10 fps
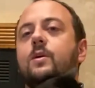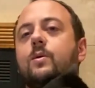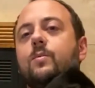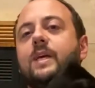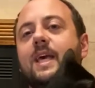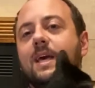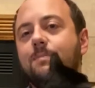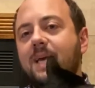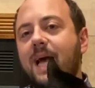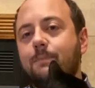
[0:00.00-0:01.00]
We can't
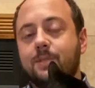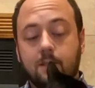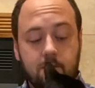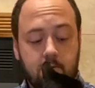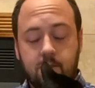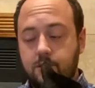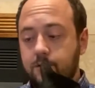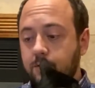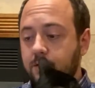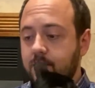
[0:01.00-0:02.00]
be absolutely
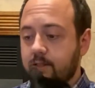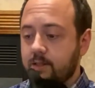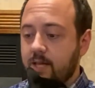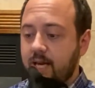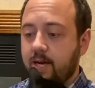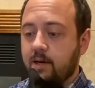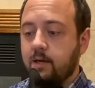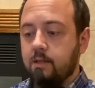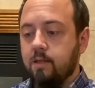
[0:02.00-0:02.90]
sure it's there.